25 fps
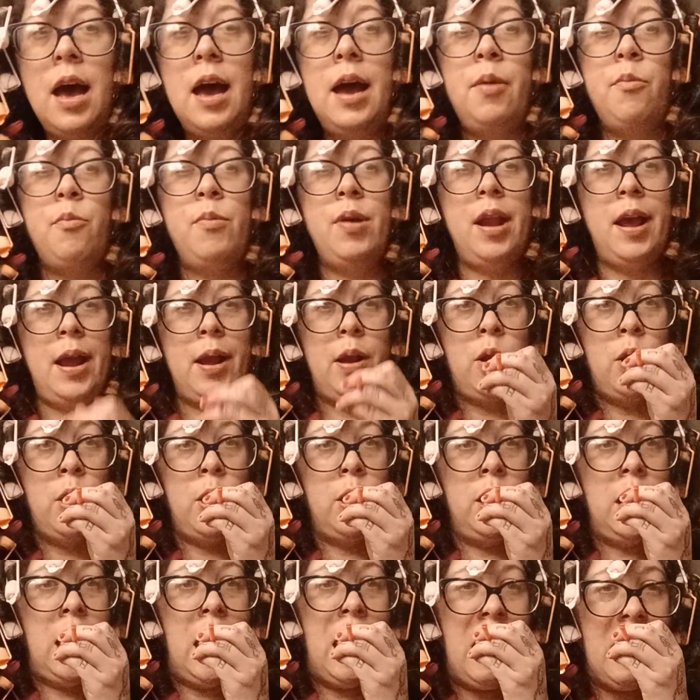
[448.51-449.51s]
when I
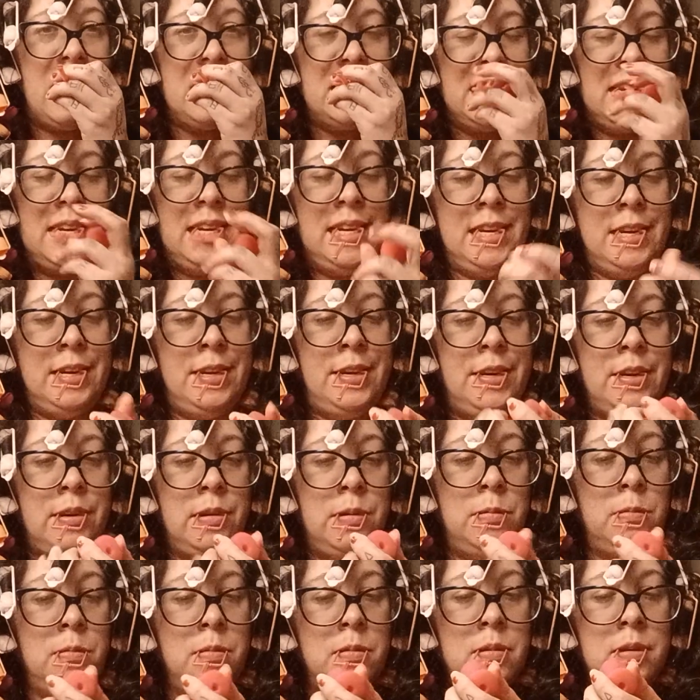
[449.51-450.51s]
curl it, I
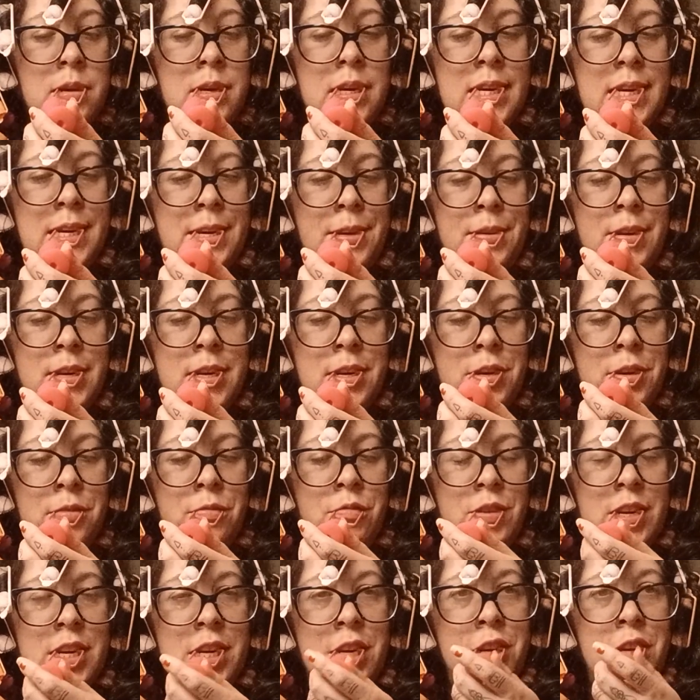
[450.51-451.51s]
just
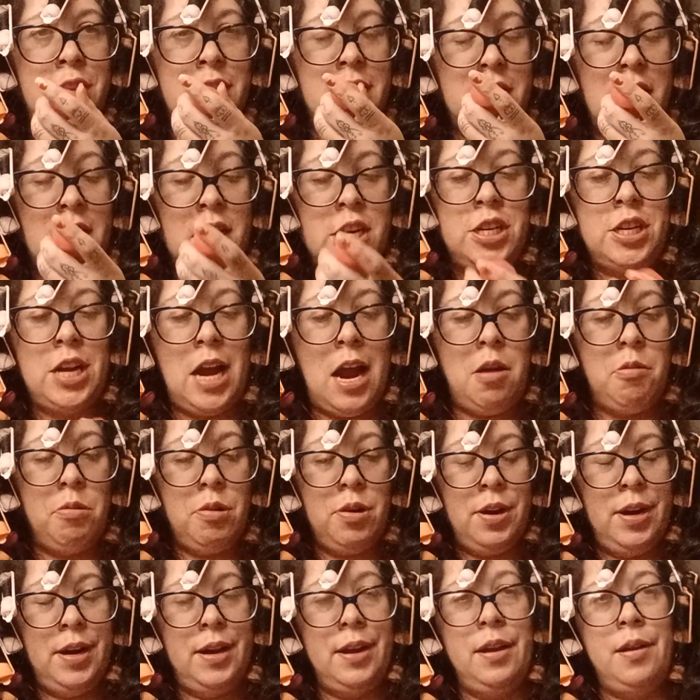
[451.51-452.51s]
finishing
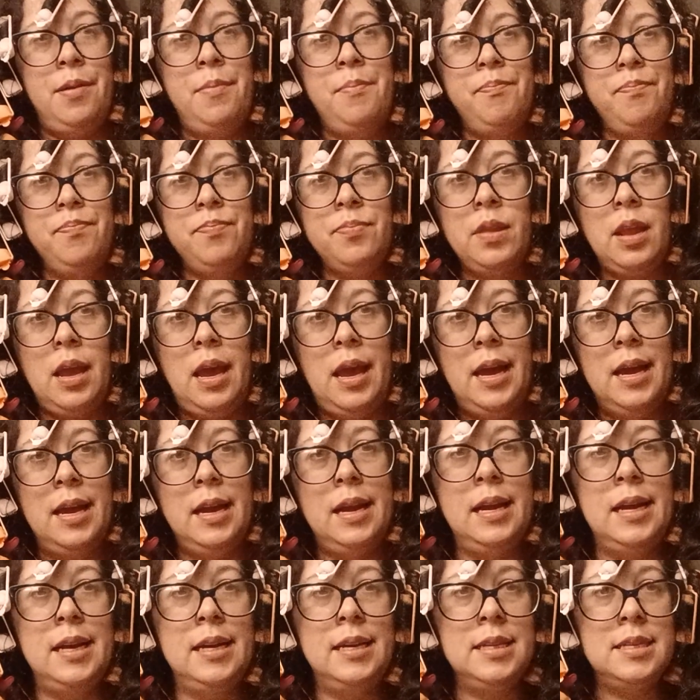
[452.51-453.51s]
showering and
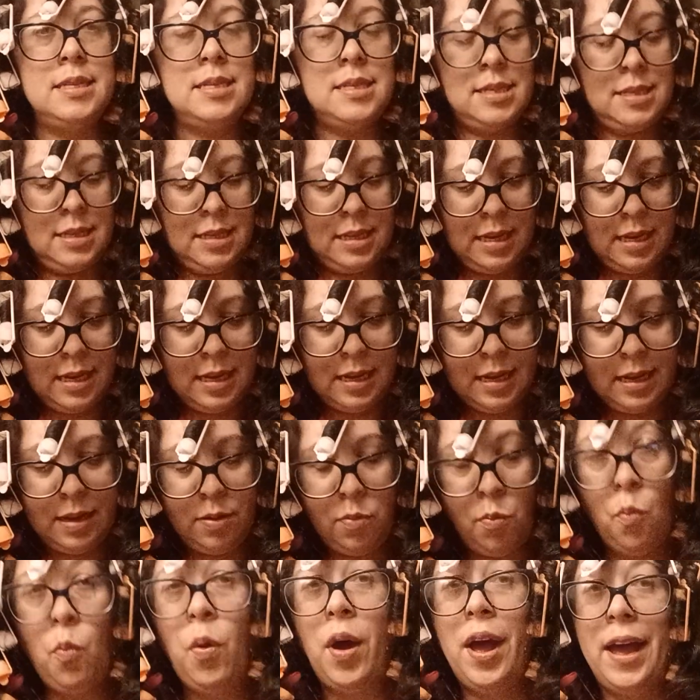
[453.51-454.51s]
it's
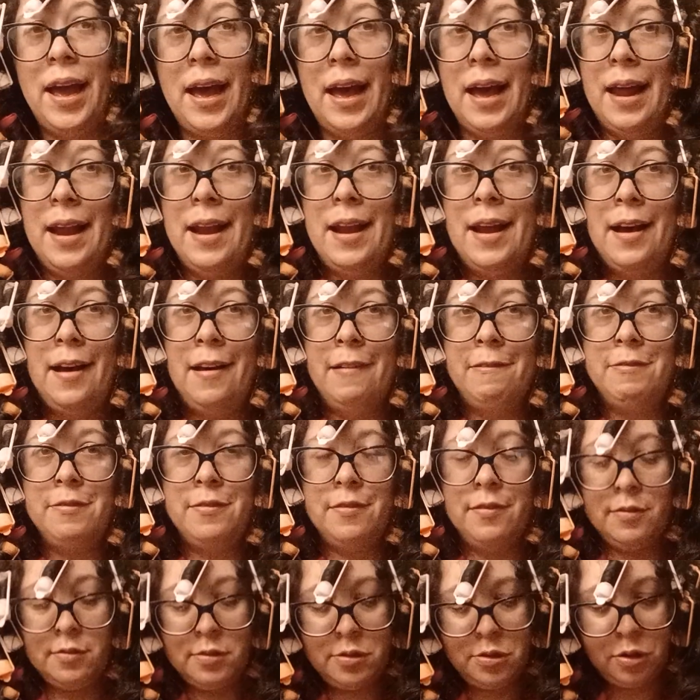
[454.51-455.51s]
wet enough.
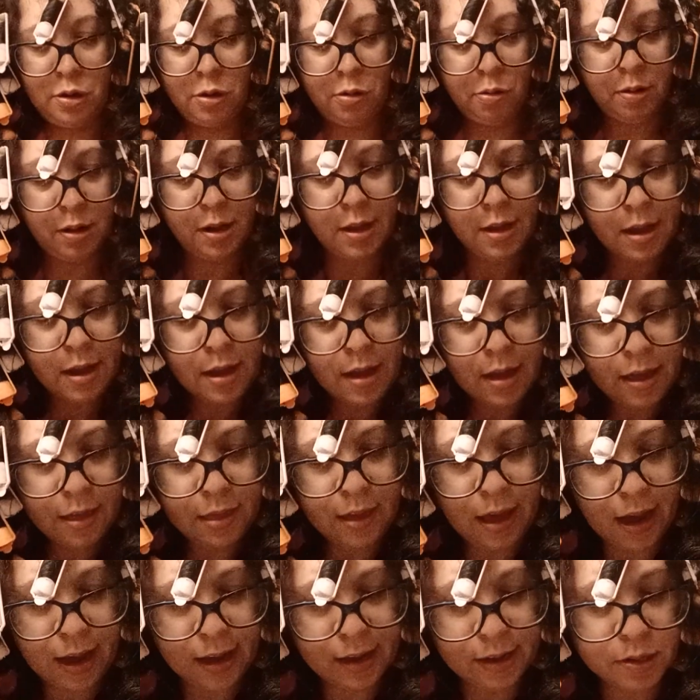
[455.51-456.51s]
So
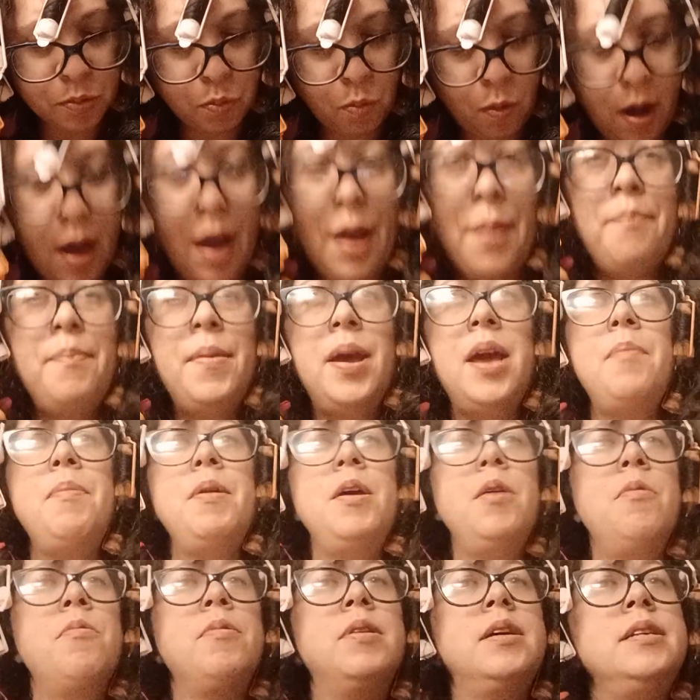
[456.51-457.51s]
that is why
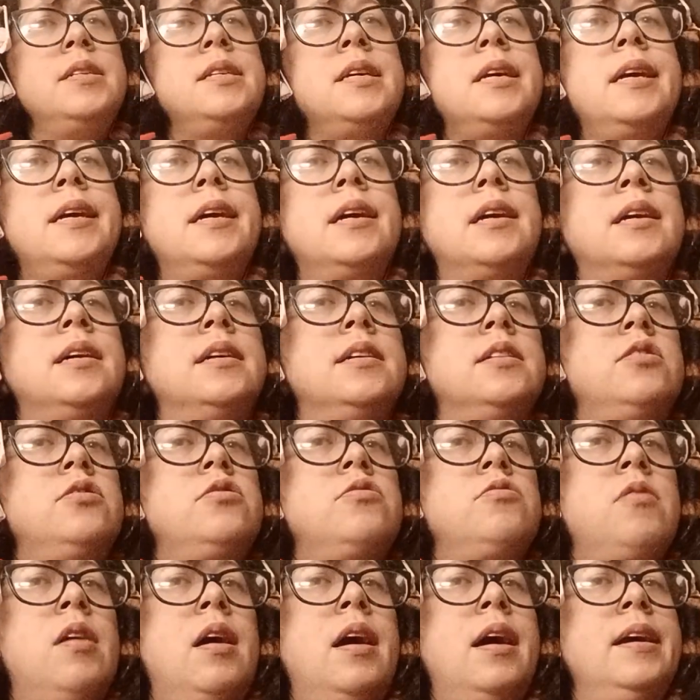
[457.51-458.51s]
maybe one day I'll
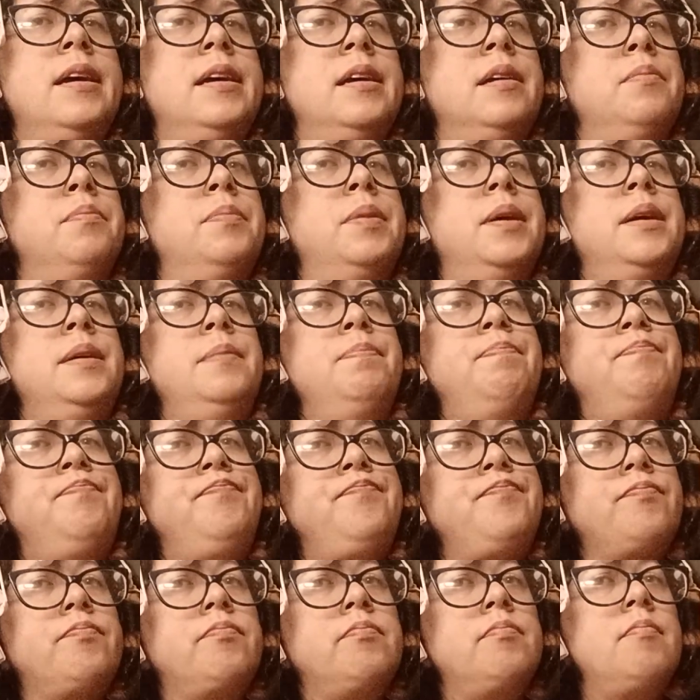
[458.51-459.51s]
try it, but
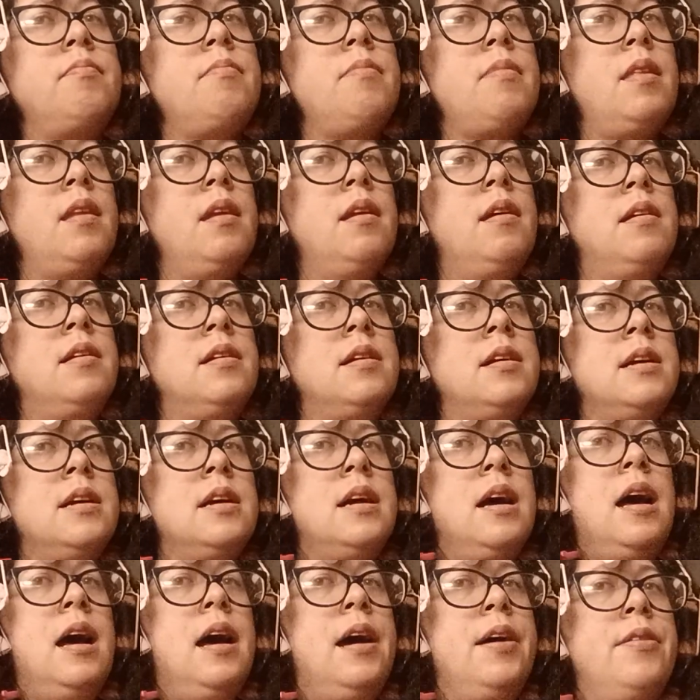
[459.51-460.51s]

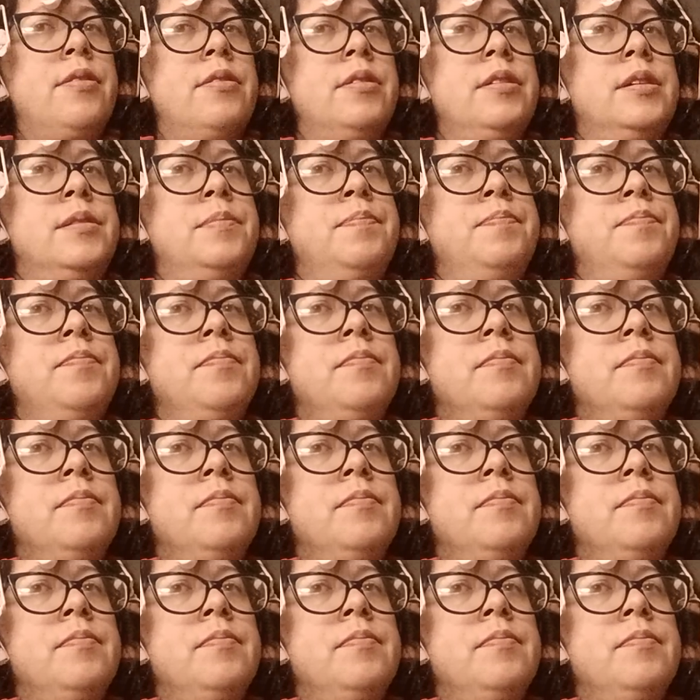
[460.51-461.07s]
I don't know.